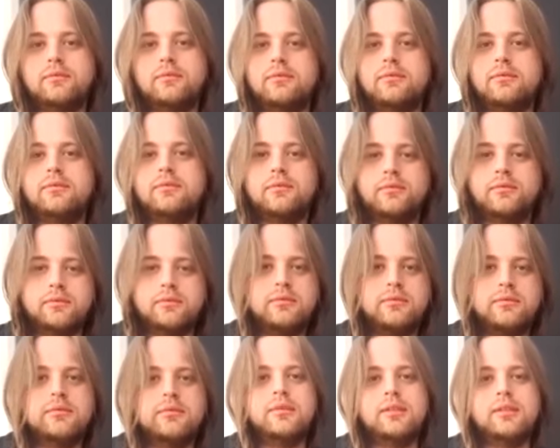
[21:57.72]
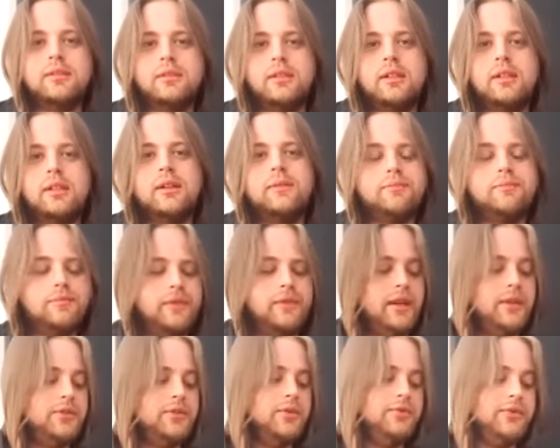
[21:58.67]
And
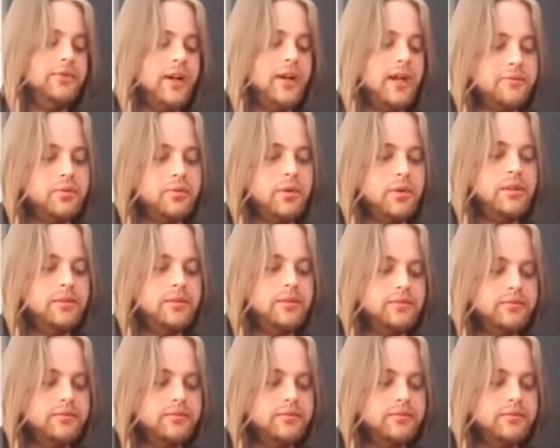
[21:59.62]
a 2/5 probably.